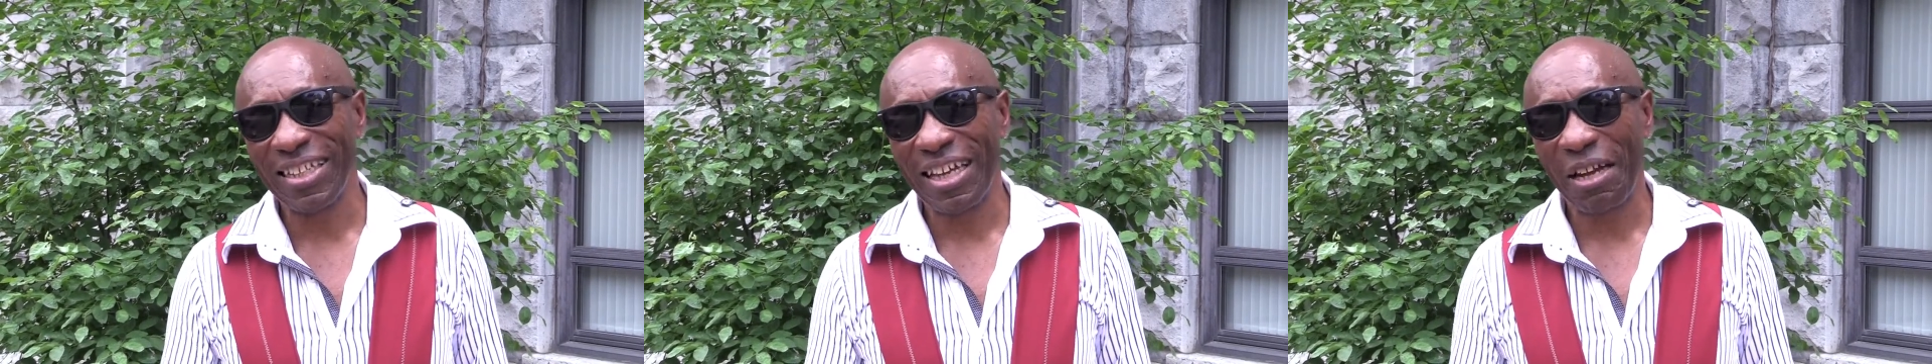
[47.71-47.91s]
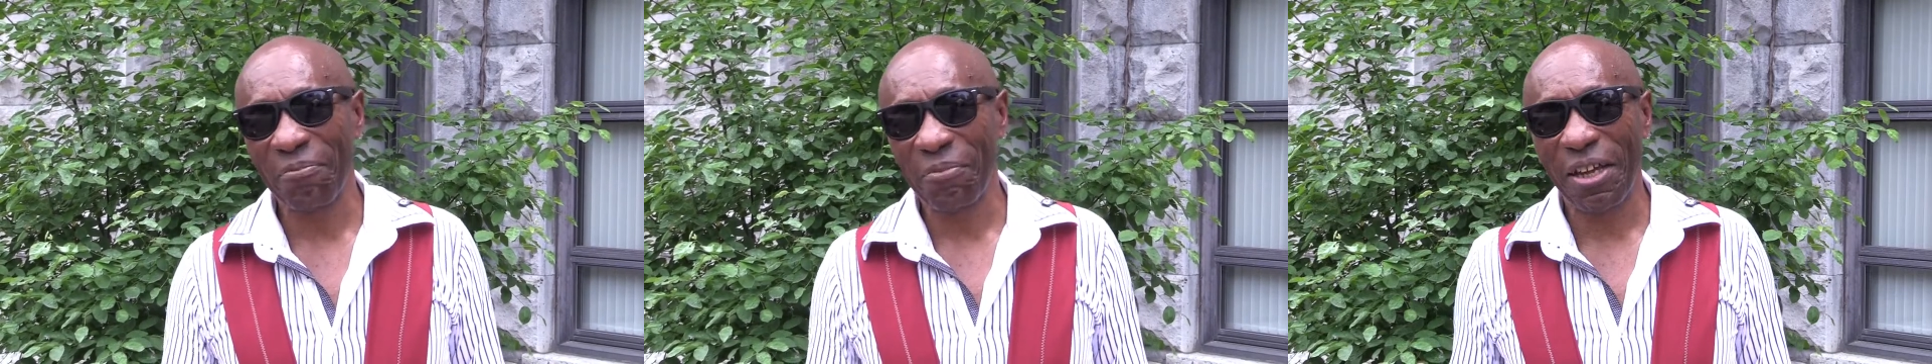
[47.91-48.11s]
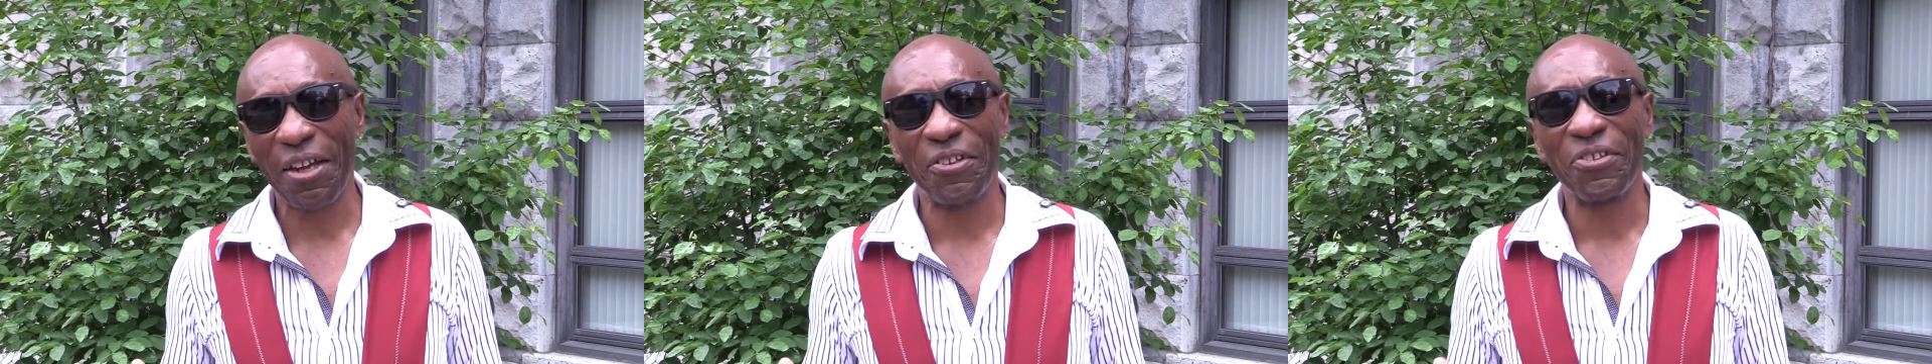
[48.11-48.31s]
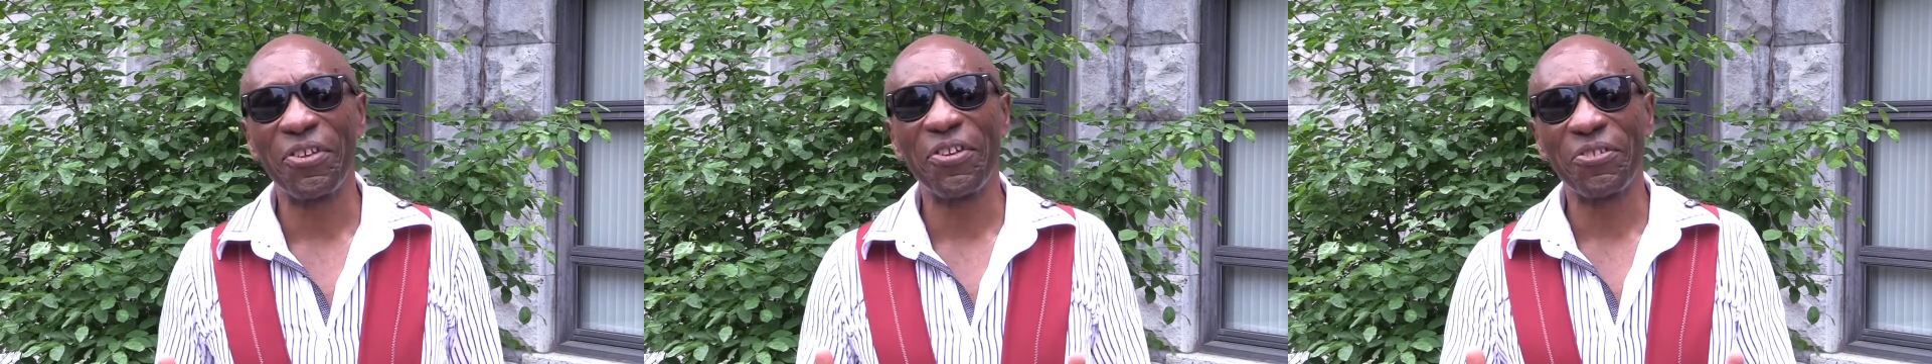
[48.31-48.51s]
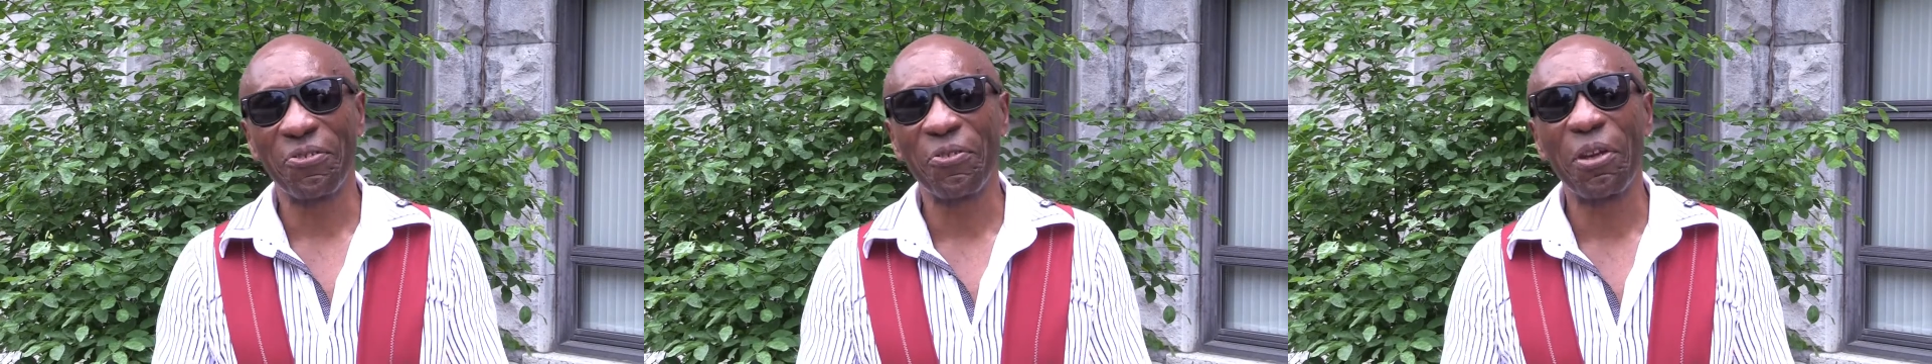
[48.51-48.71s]
I'm carrying you
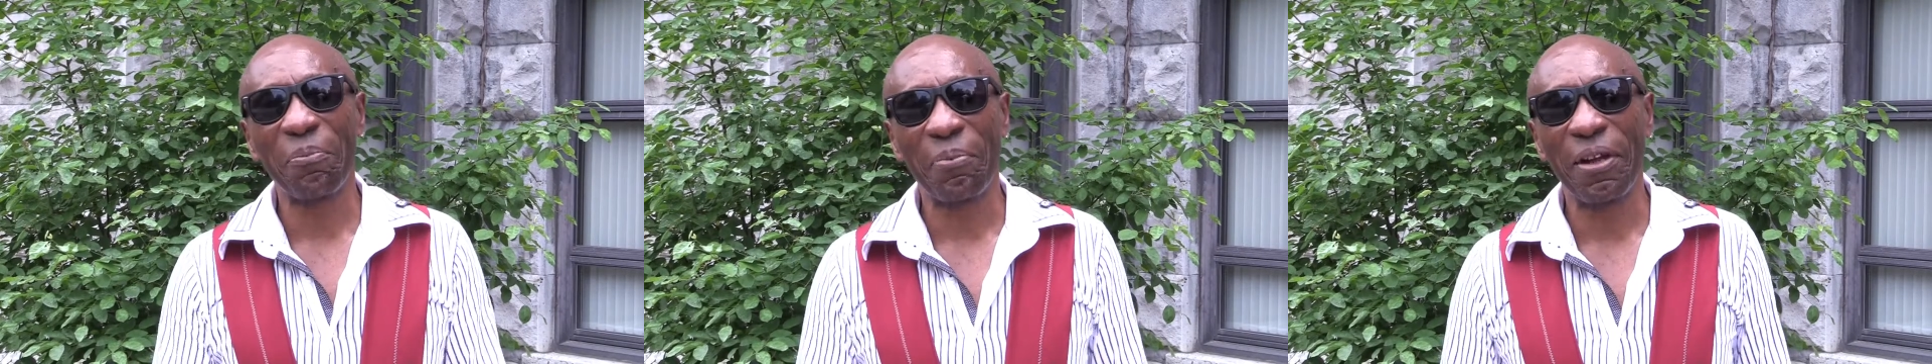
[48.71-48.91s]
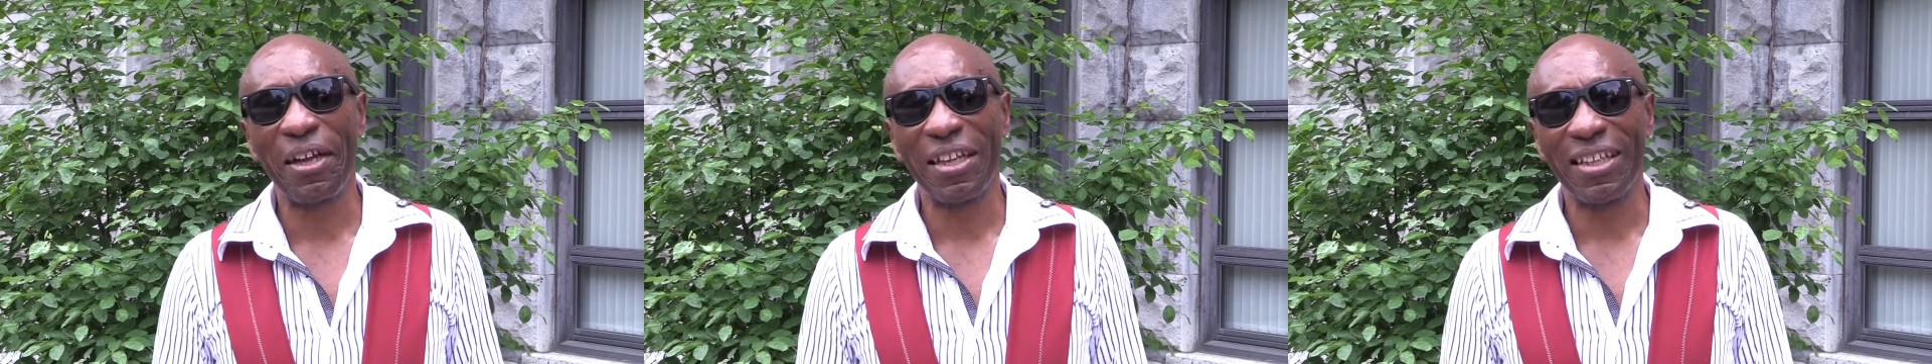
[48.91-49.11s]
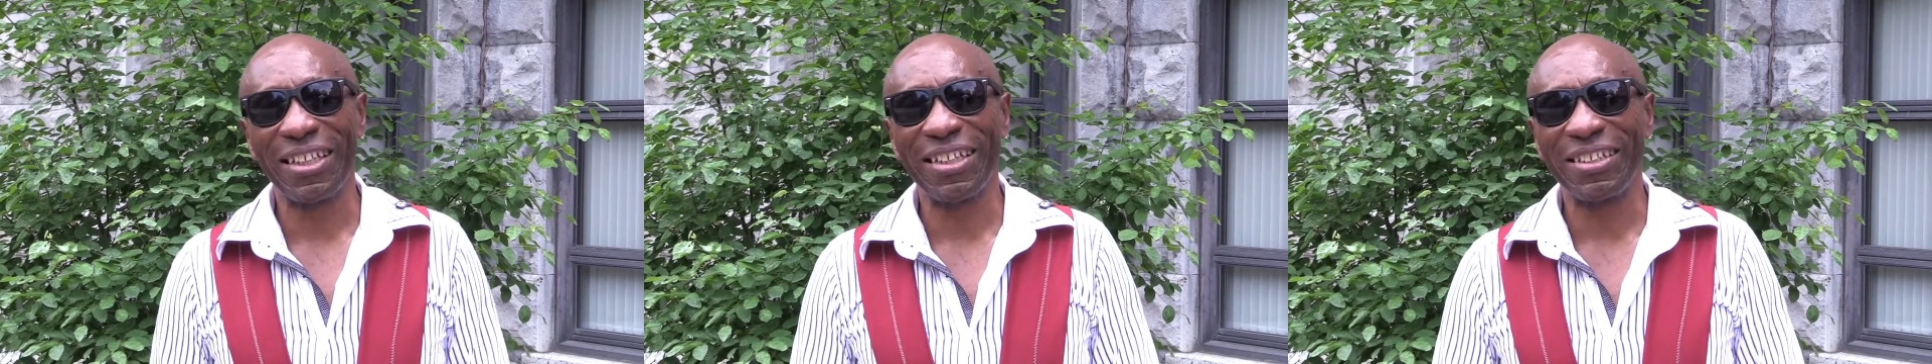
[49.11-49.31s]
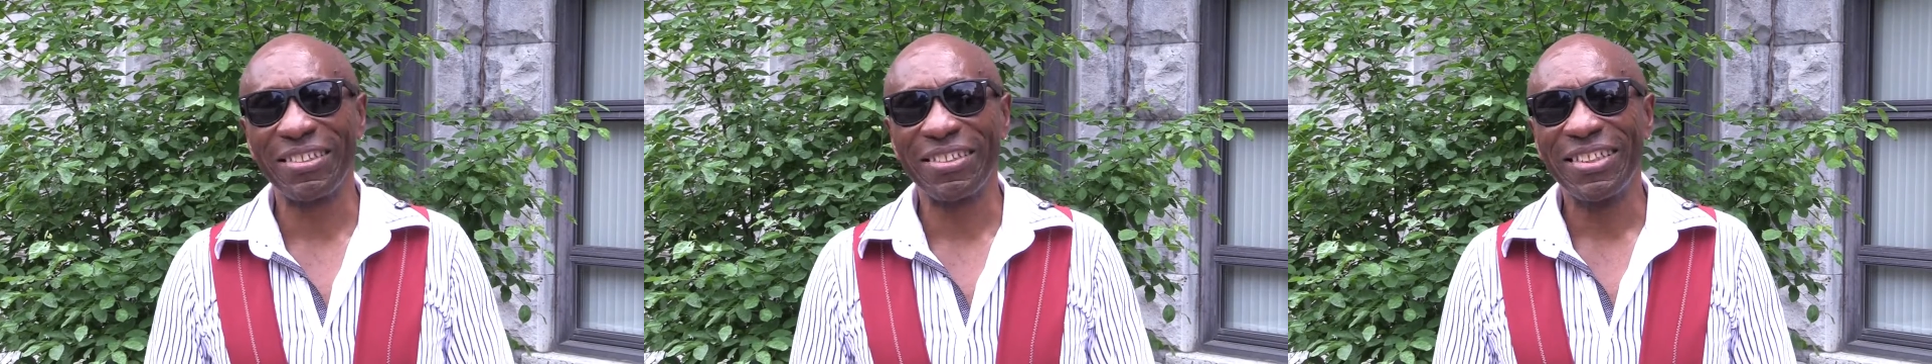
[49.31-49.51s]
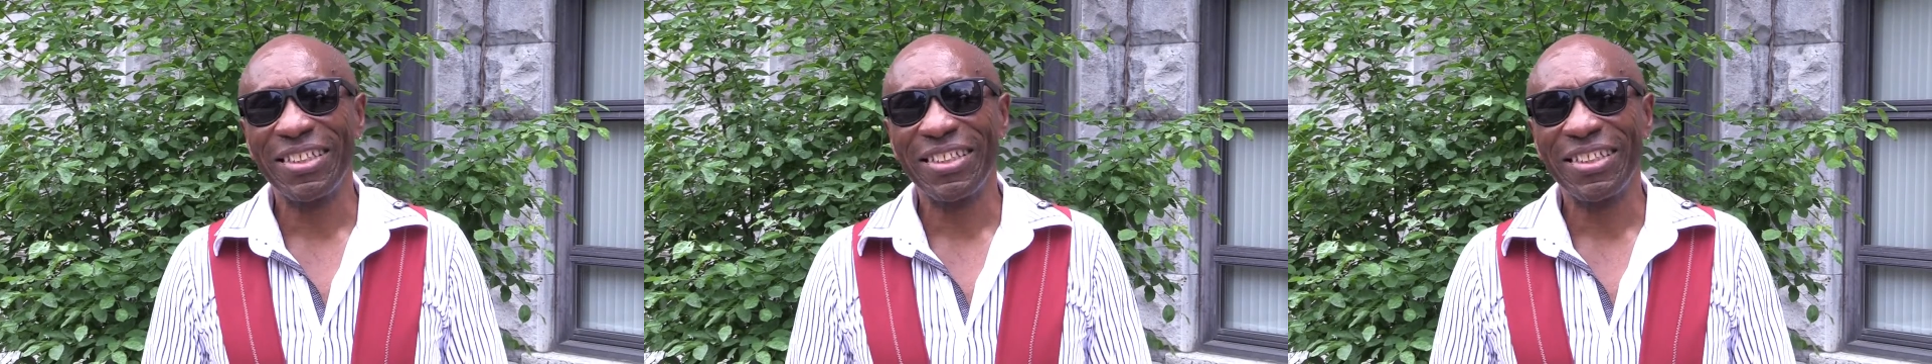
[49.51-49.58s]
on three parallels.